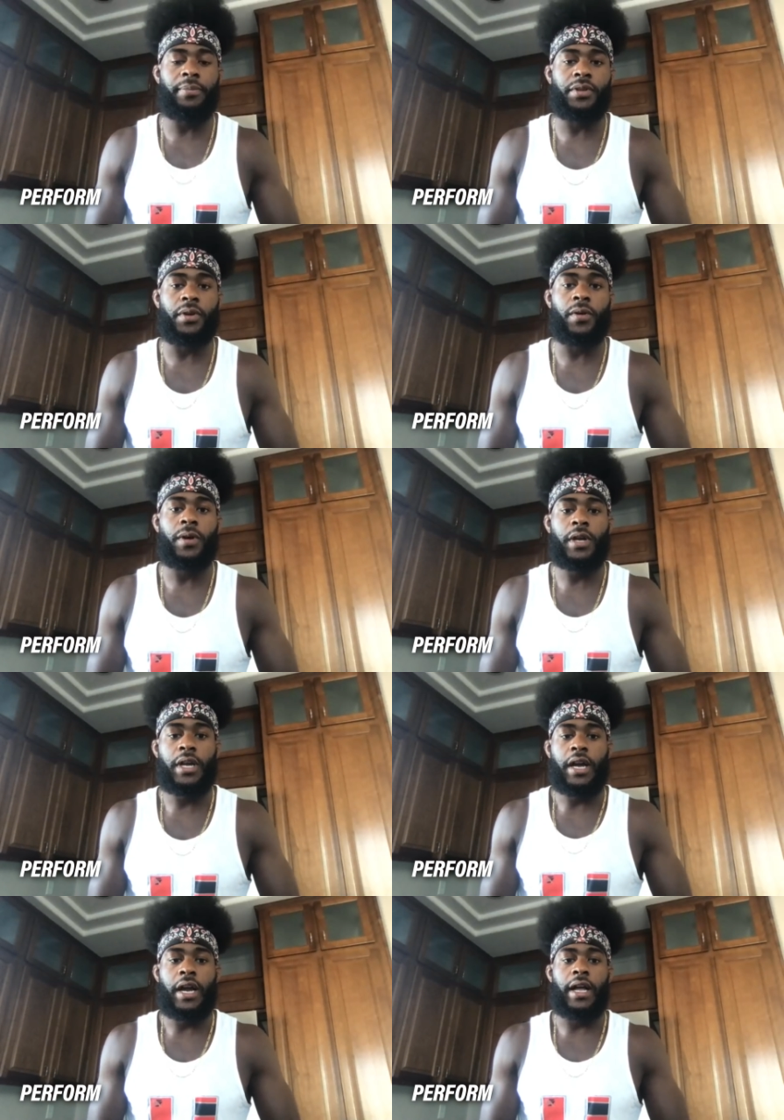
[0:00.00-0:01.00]
So
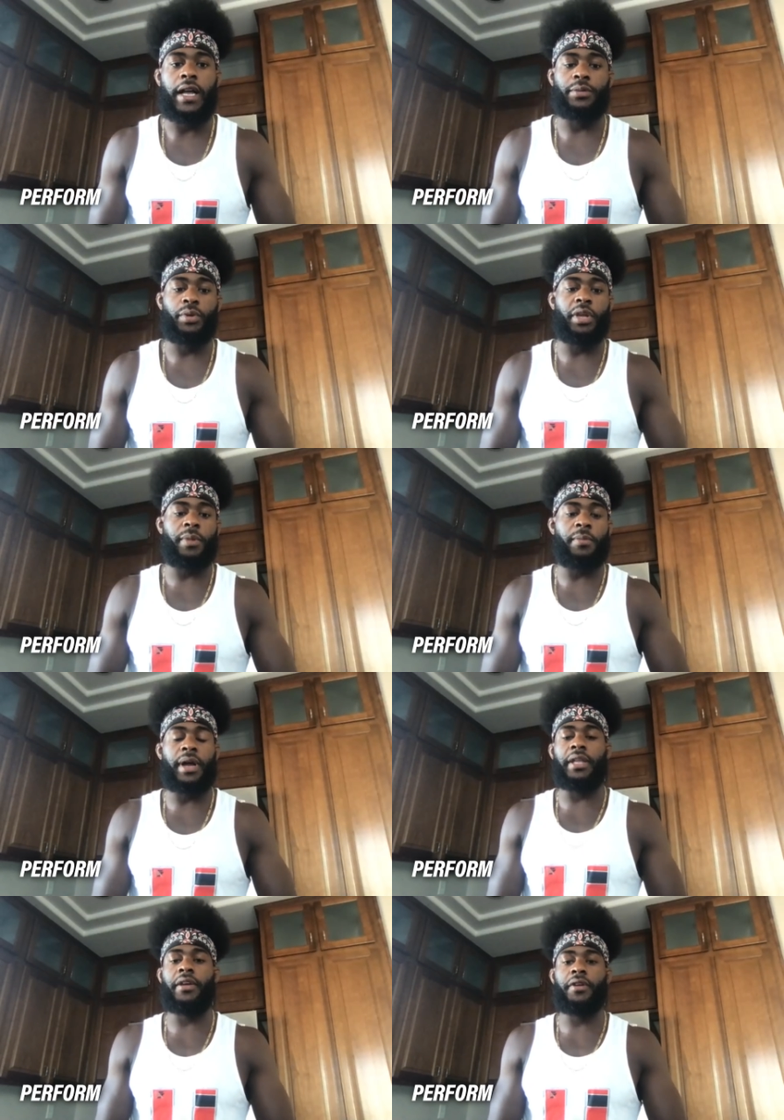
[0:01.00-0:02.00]
I just want to get my body
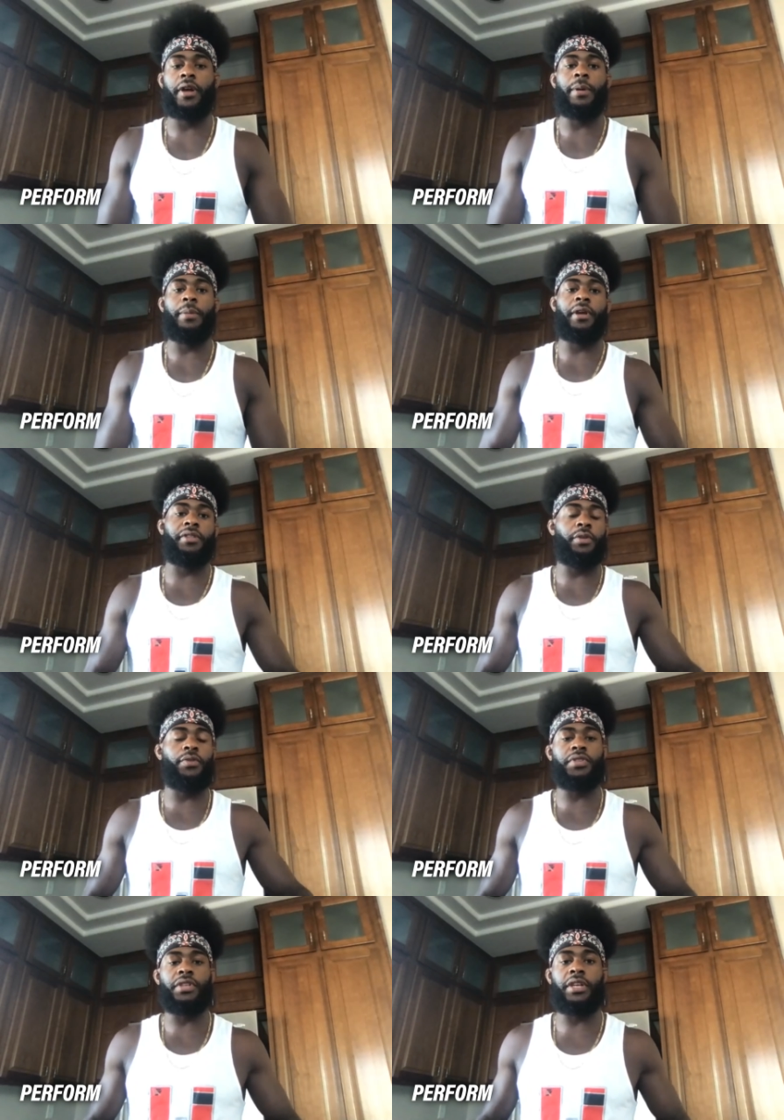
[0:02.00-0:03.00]
geared up. I'm here at the
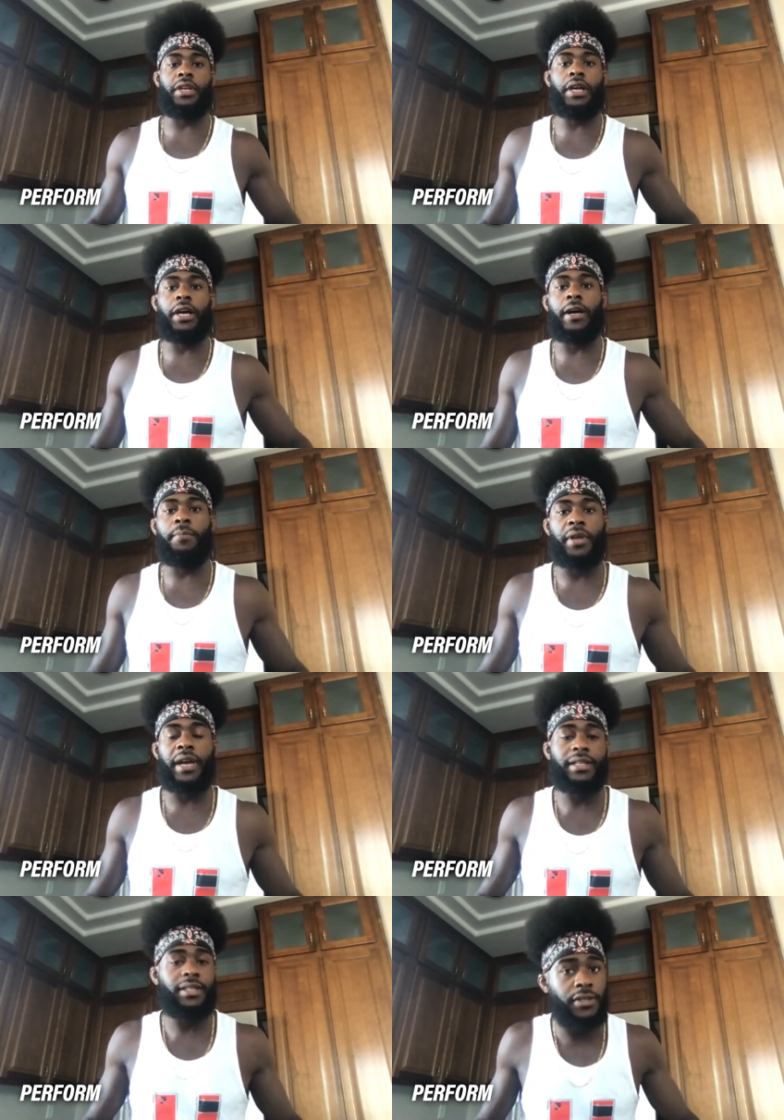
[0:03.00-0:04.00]
UFC PI
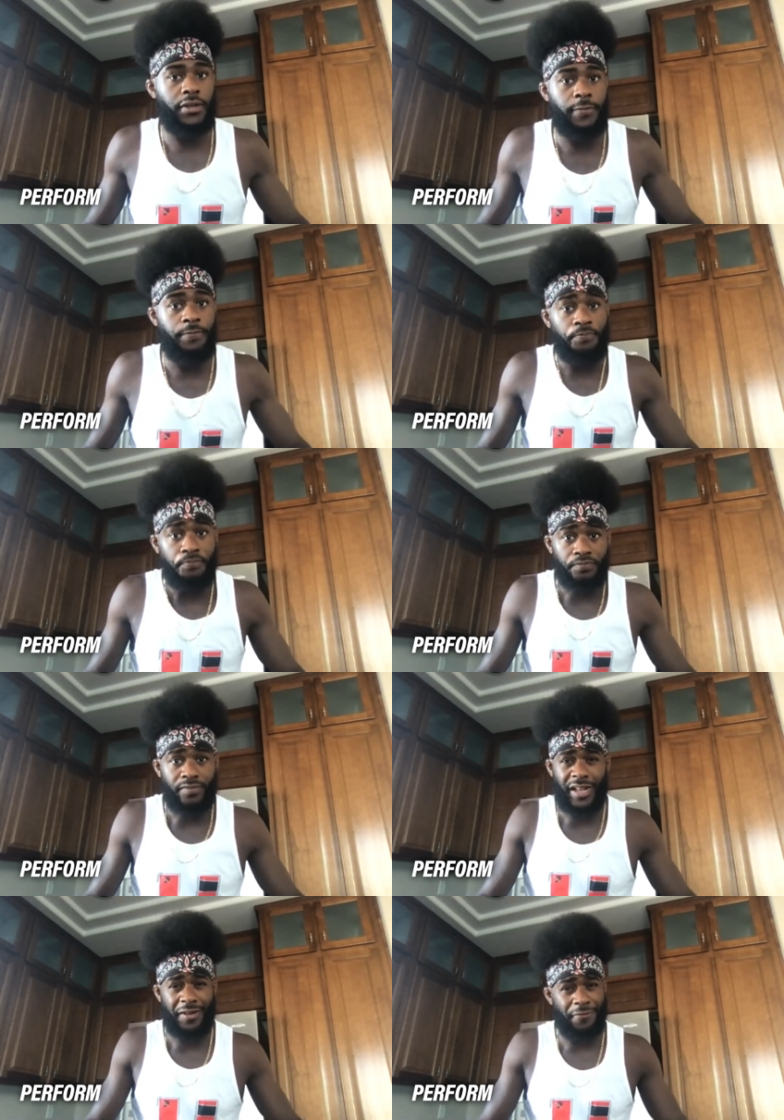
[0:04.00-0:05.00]
Center
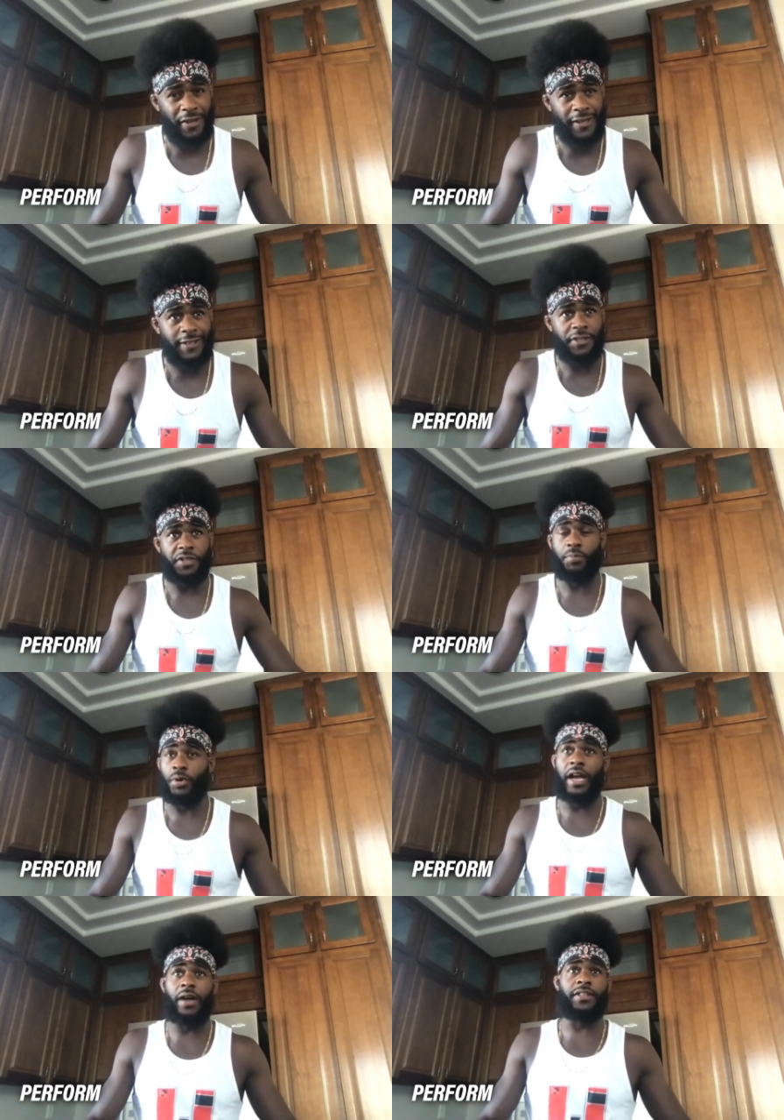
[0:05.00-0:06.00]
down in Vegas. I just bought
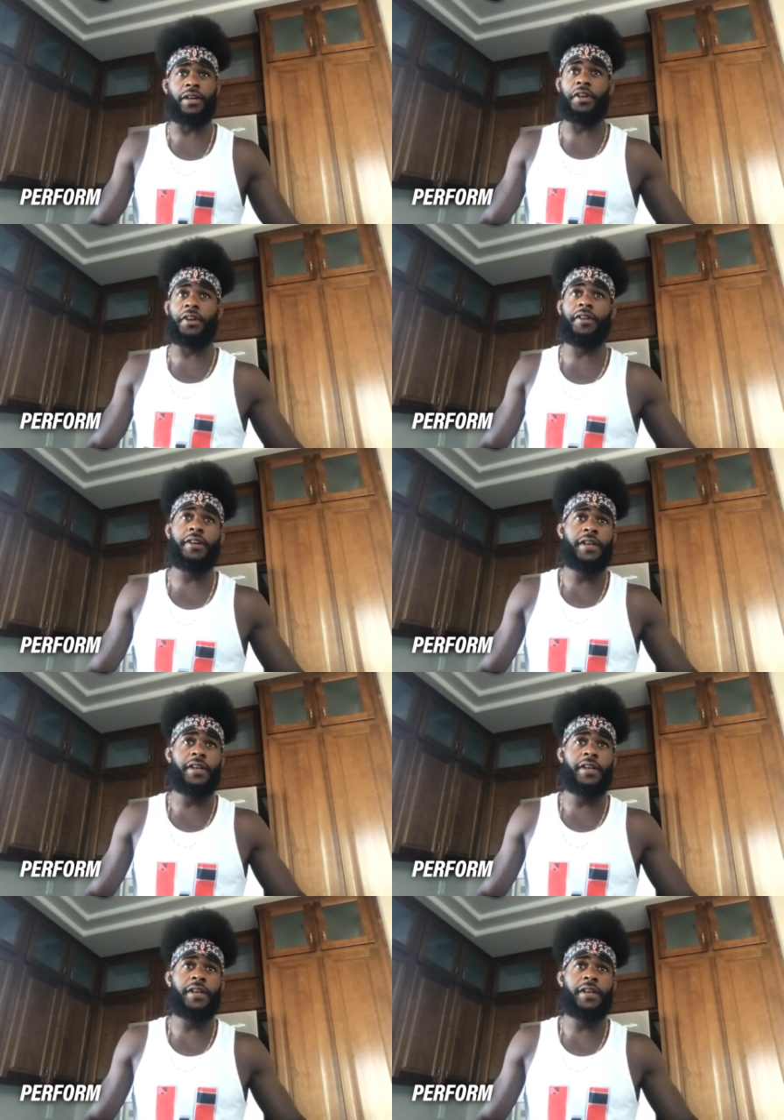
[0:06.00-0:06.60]
a house out here.